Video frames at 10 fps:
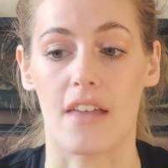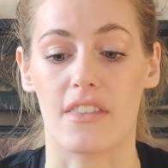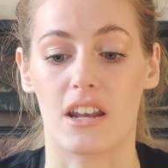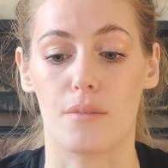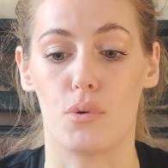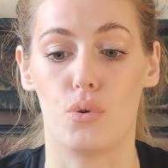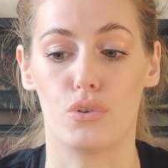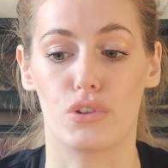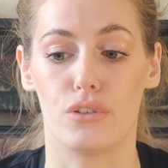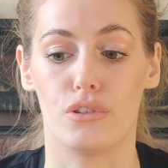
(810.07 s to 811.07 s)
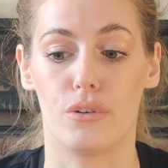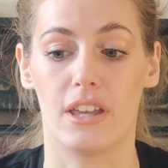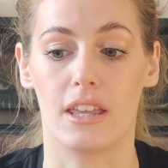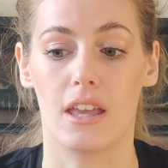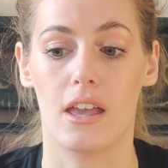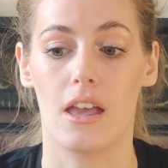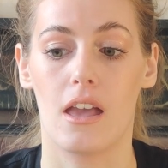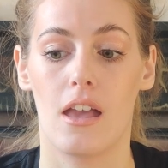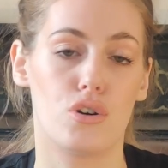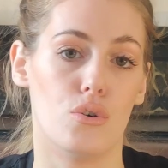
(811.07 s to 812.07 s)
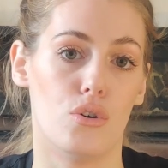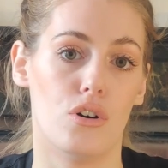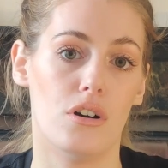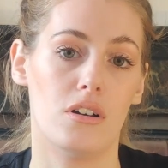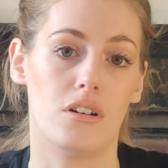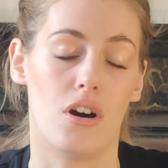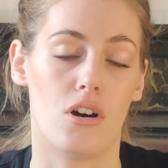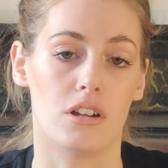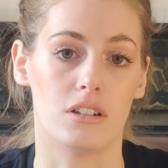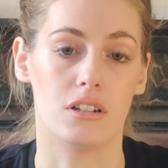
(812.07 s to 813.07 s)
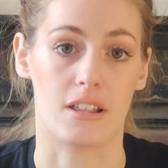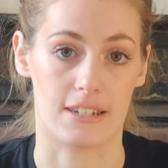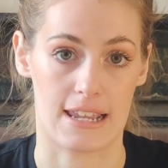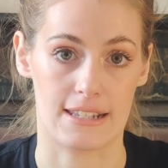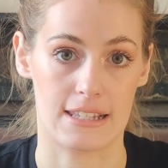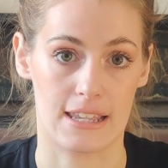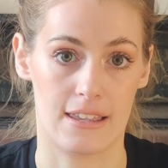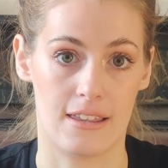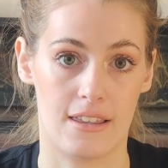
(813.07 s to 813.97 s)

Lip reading: And then I'm also doing core on Sundays.